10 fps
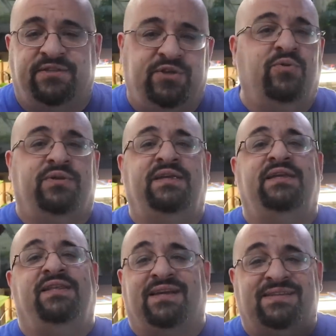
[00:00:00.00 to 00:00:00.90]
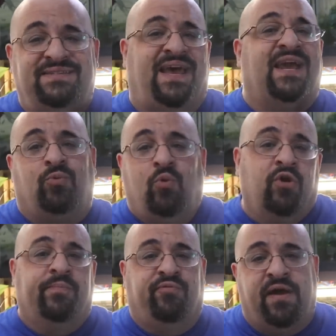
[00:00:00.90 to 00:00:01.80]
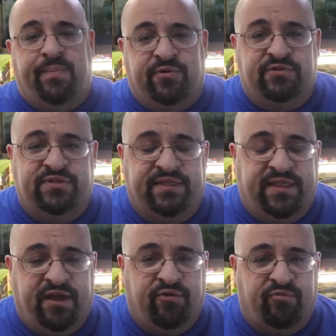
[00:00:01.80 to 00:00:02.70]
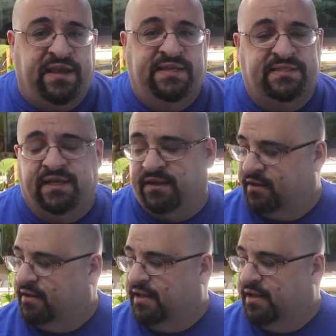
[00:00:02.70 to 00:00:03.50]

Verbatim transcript: that don't need the exact water parameters that they are raised in.